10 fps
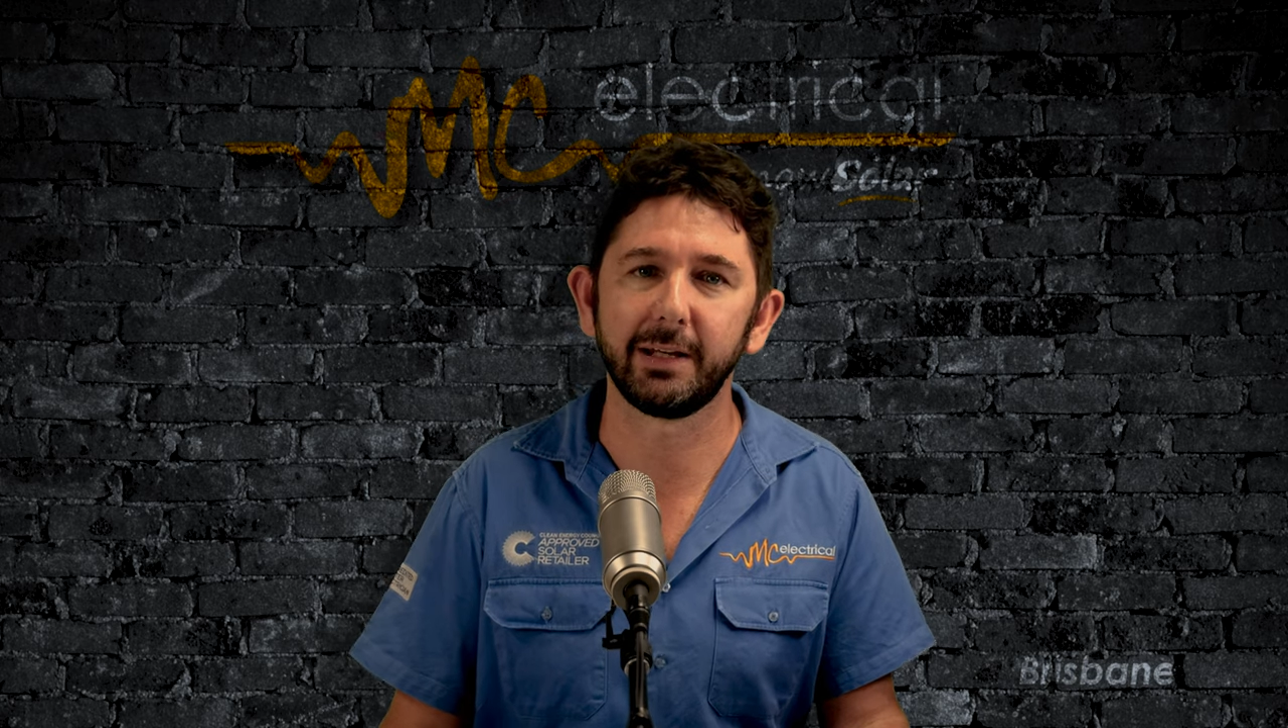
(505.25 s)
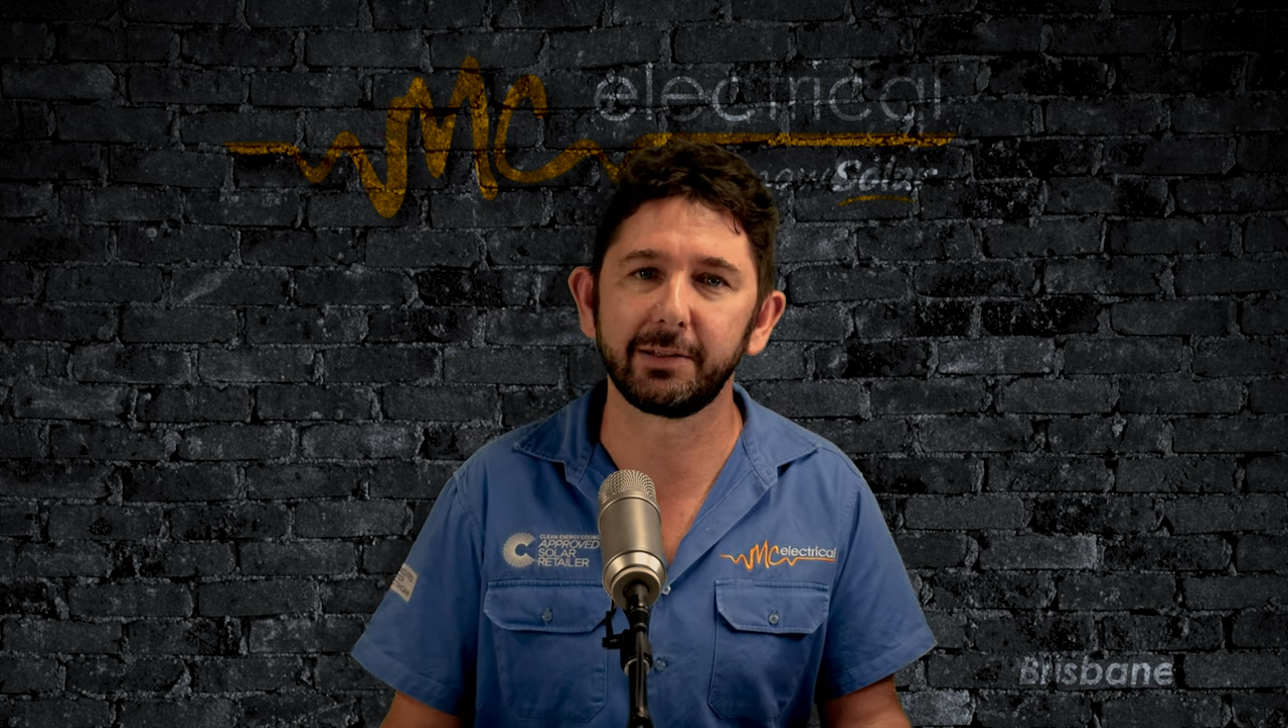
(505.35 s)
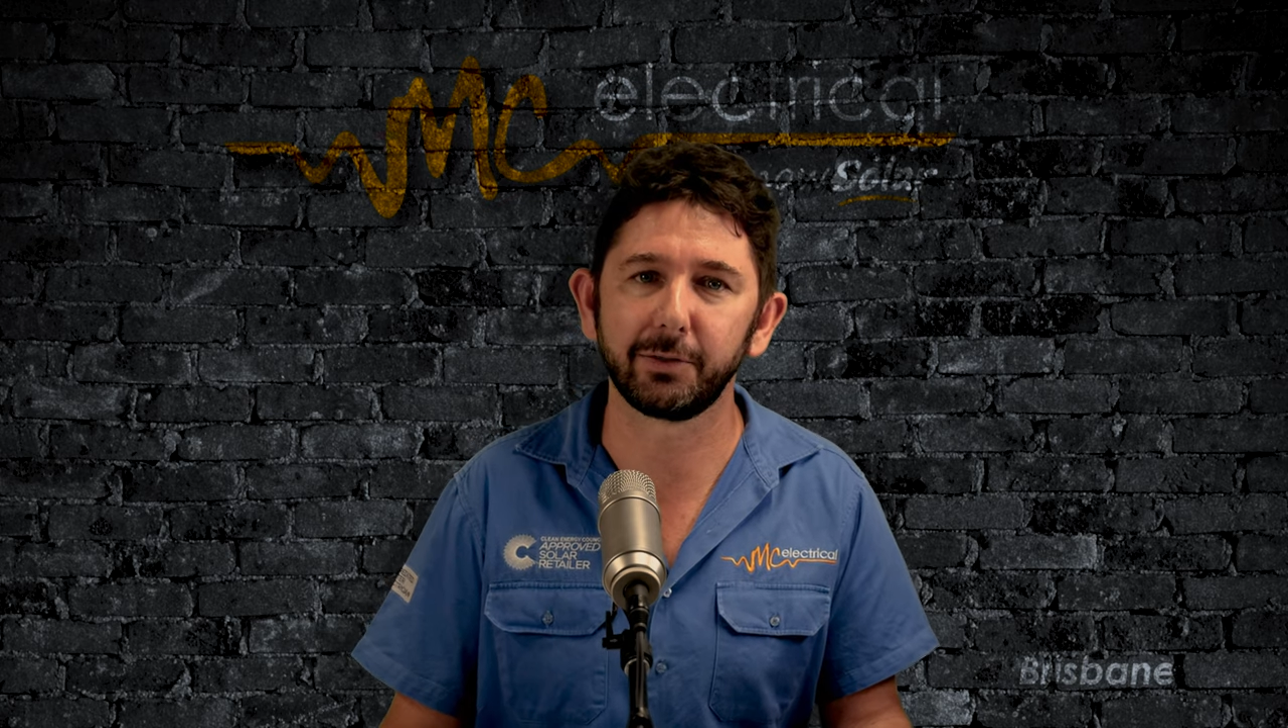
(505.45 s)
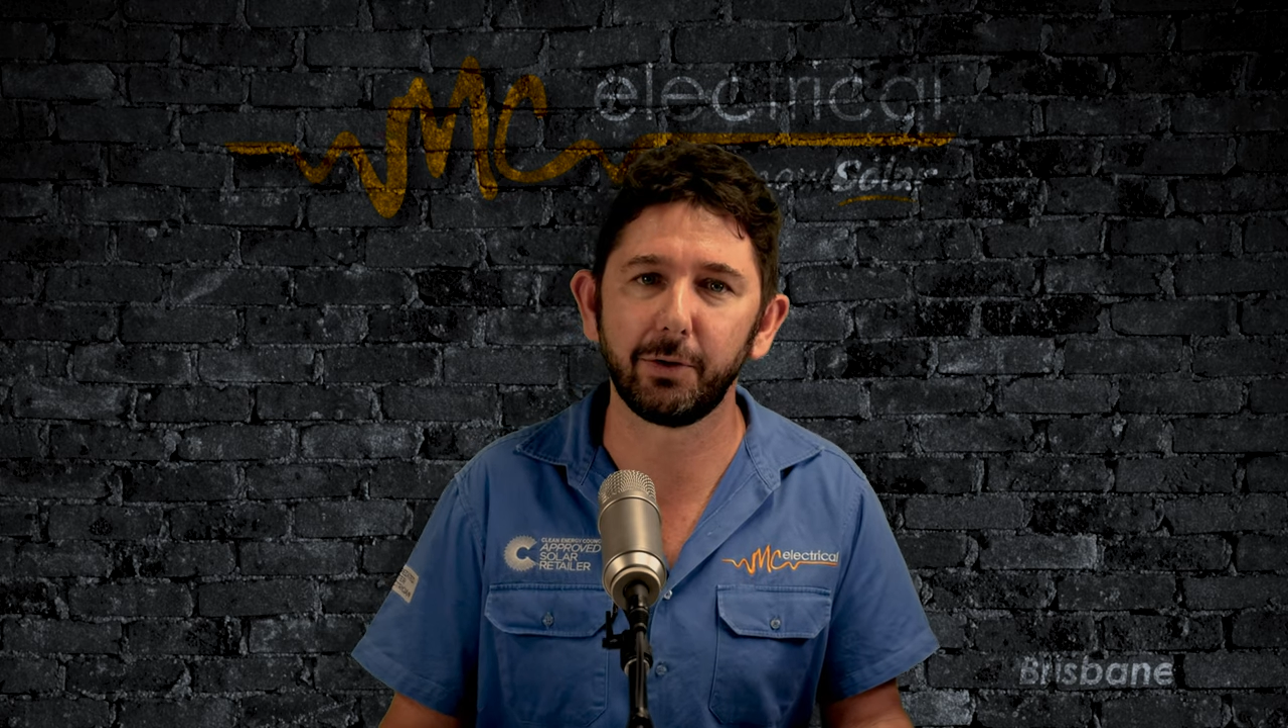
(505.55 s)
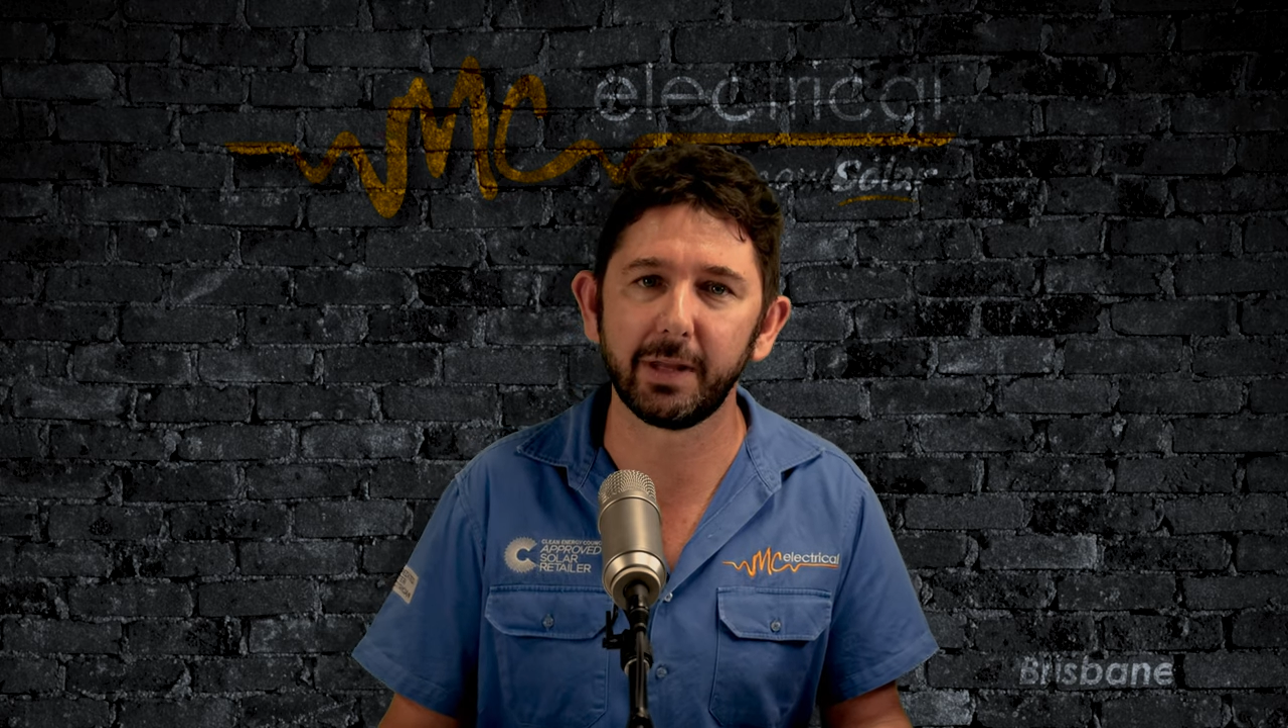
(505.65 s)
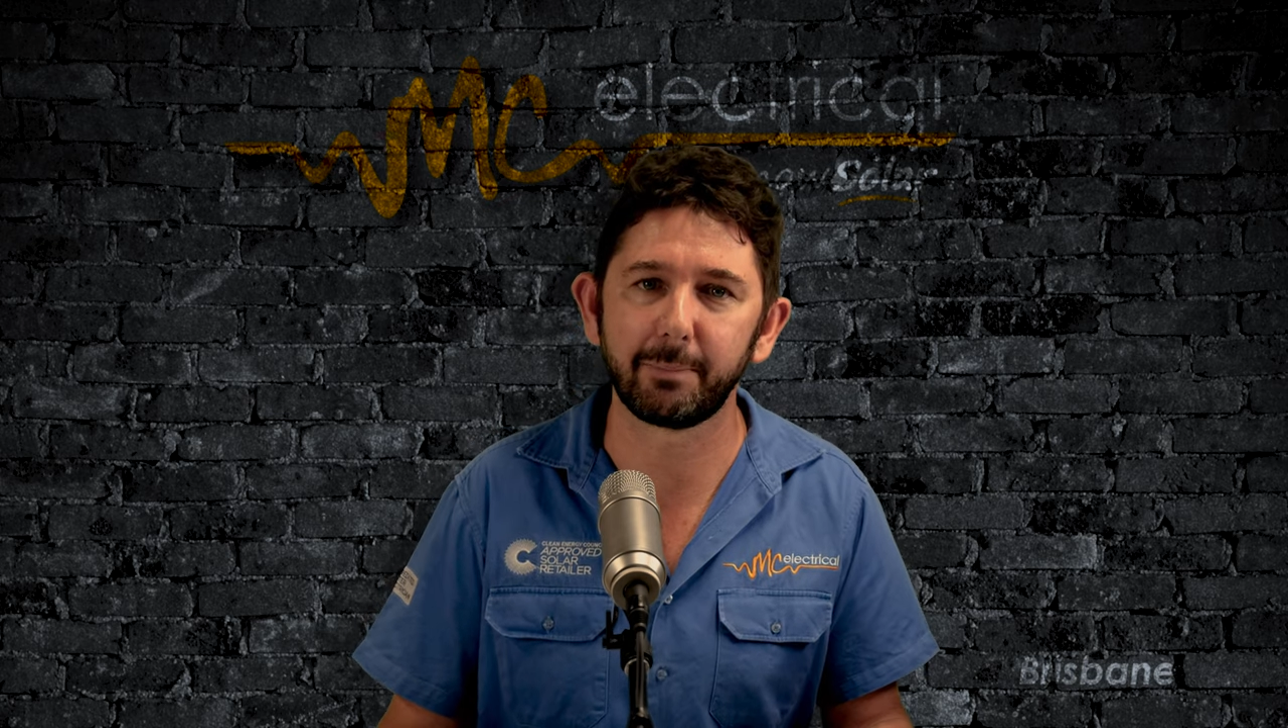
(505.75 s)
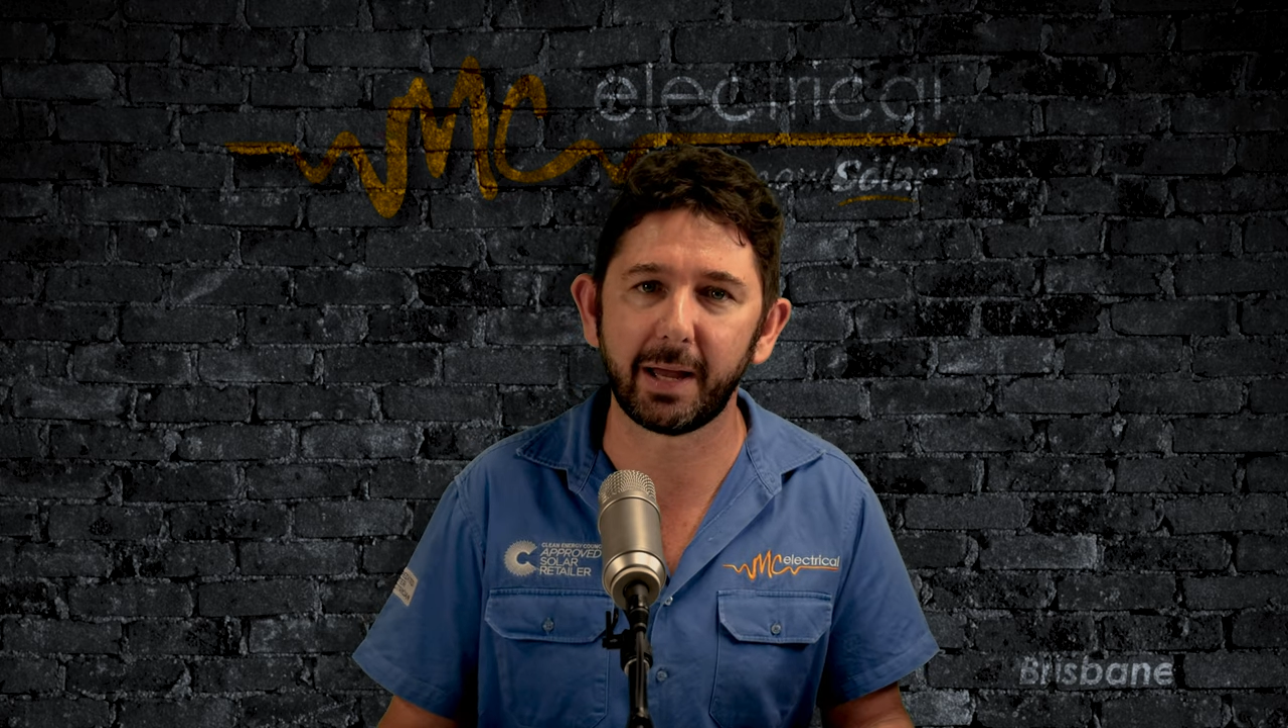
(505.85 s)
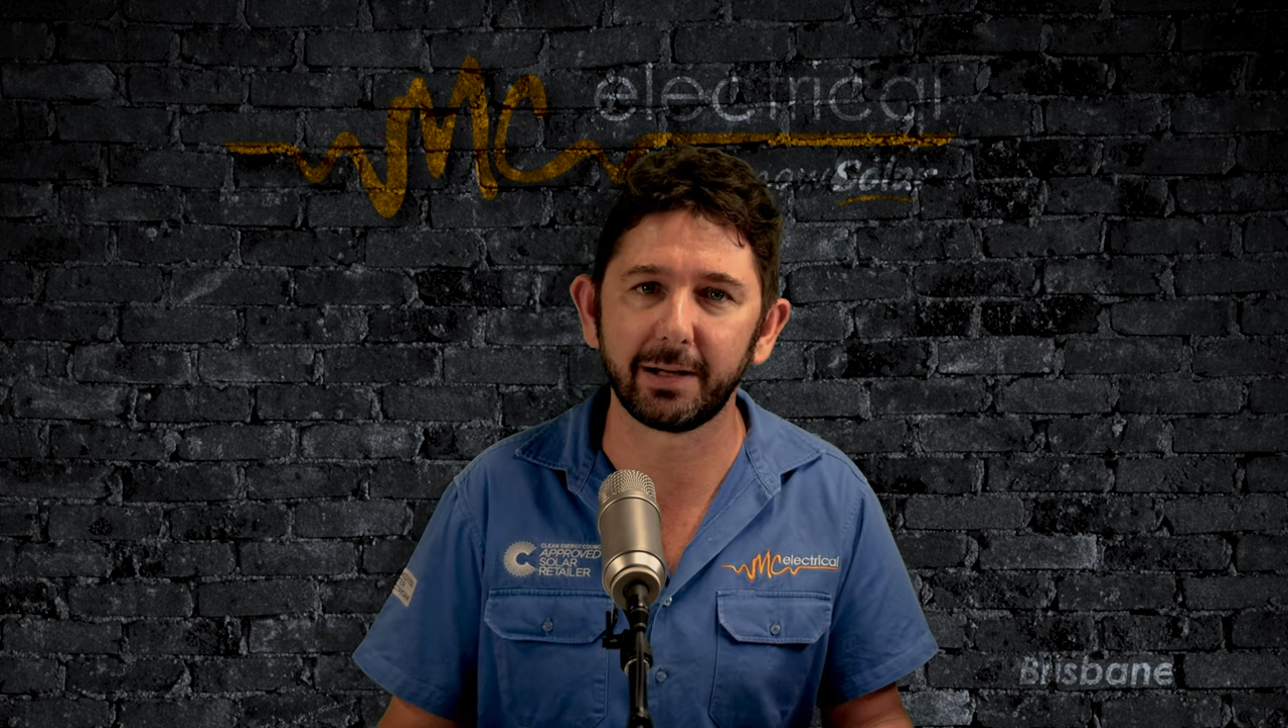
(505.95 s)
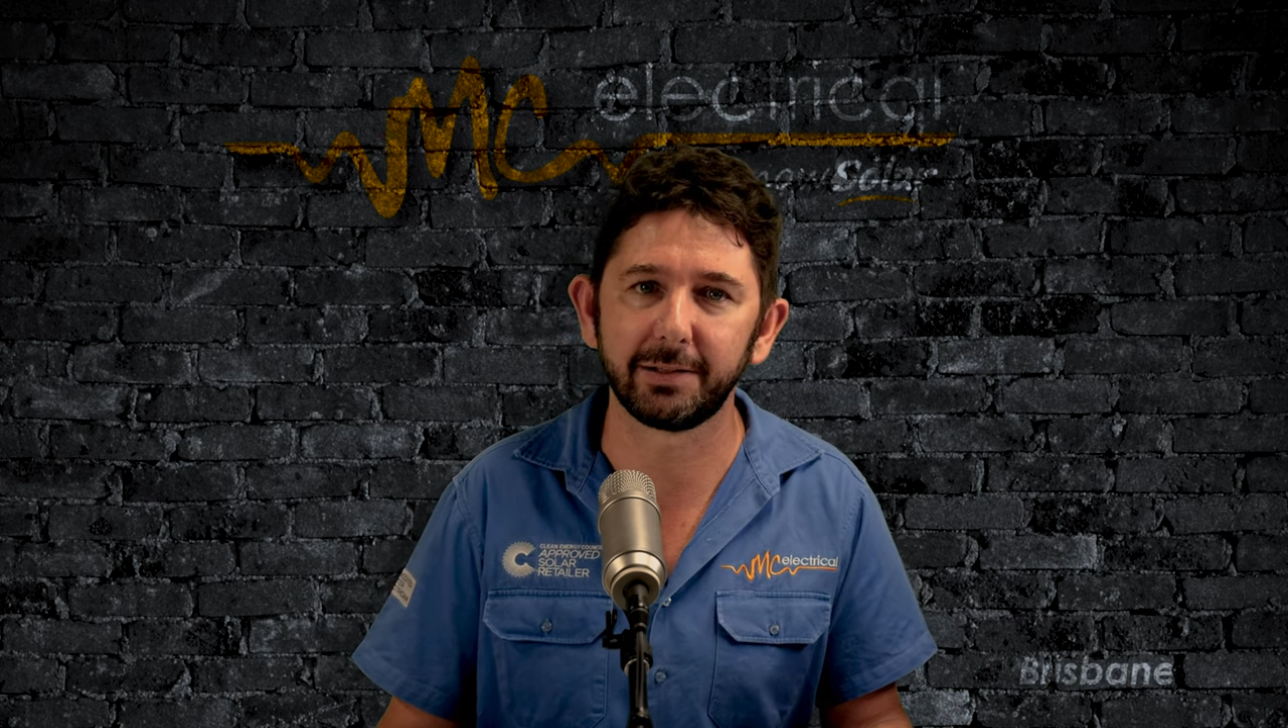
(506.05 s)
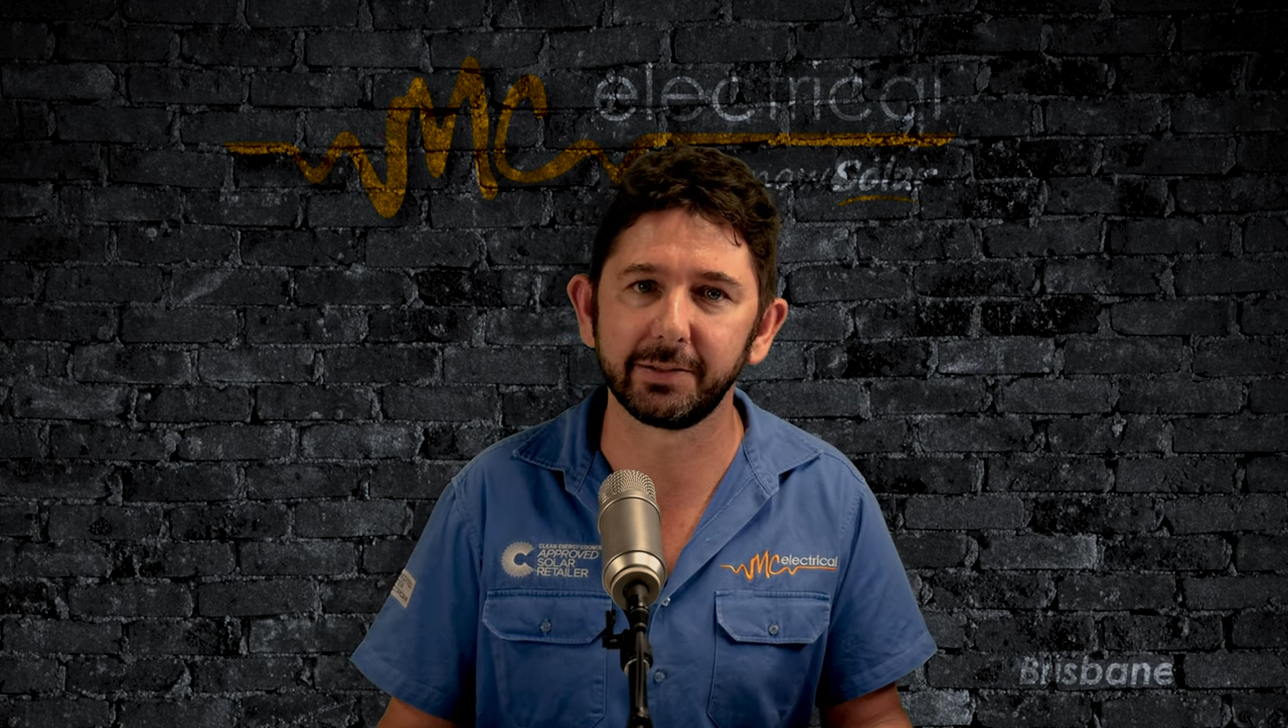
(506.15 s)
install their
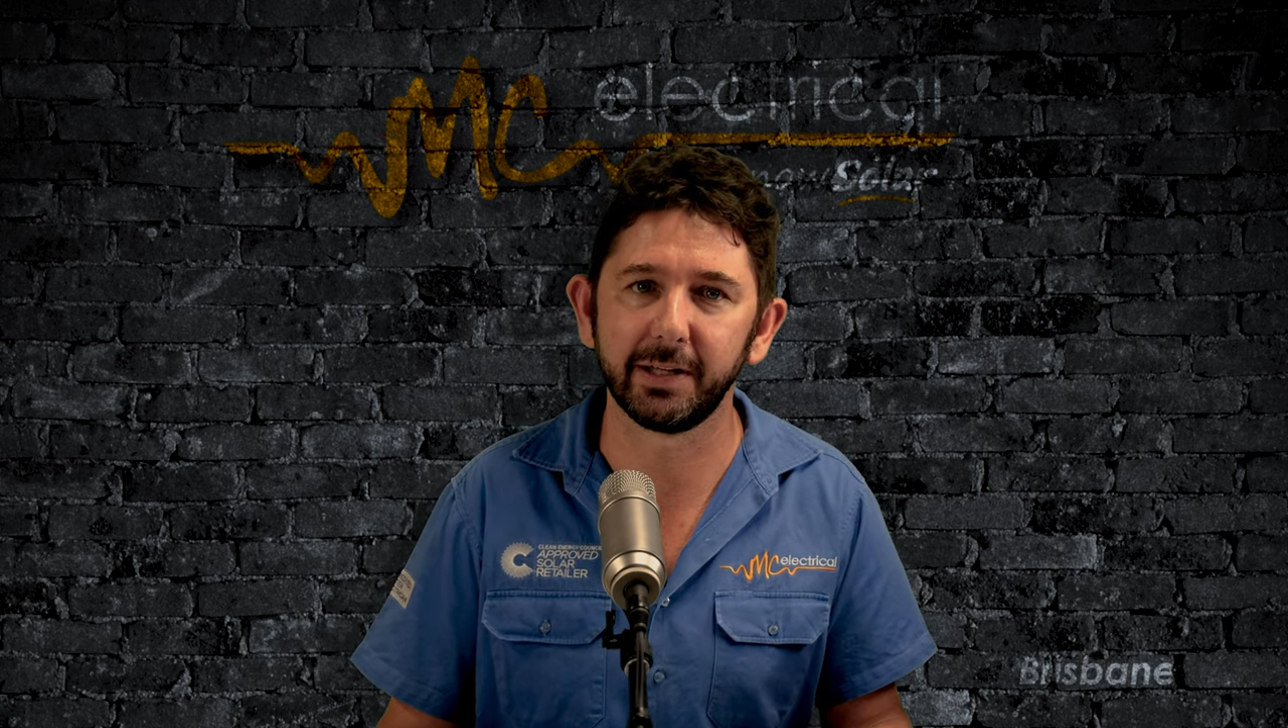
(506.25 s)
panels